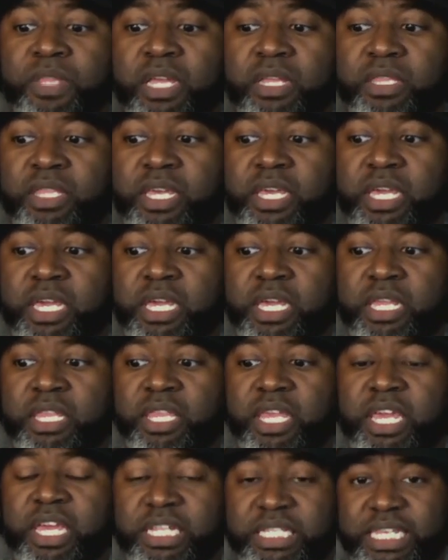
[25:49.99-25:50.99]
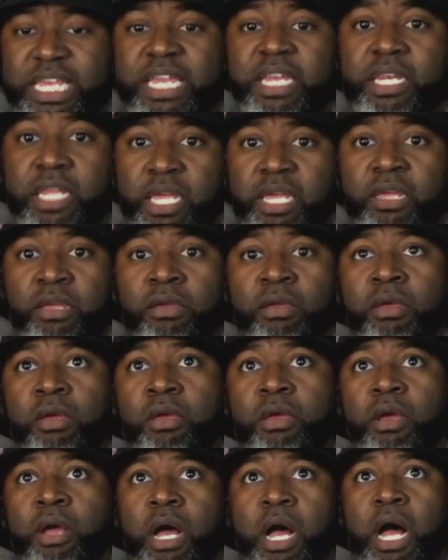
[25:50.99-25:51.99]
the the attending
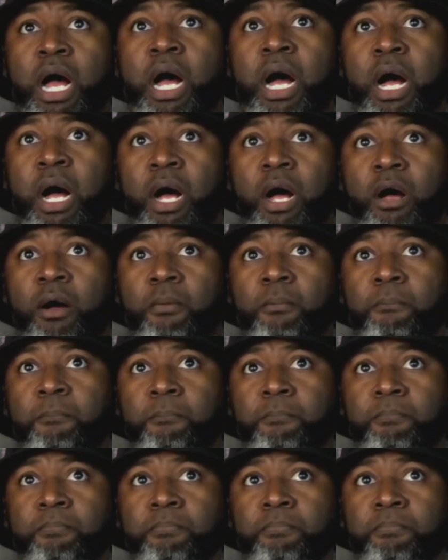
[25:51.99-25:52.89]
um,